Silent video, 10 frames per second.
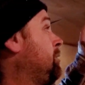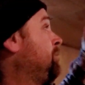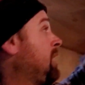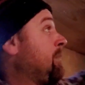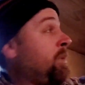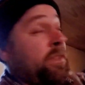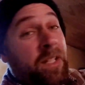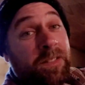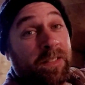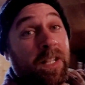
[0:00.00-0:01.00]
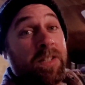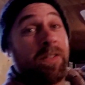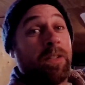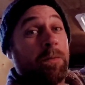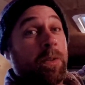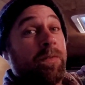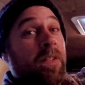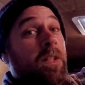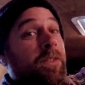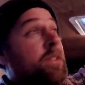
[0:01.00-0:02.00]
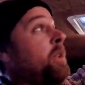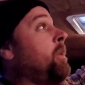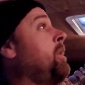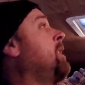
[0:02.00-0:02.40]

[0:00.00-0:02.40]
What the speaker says: But I put the insulation in the roof also,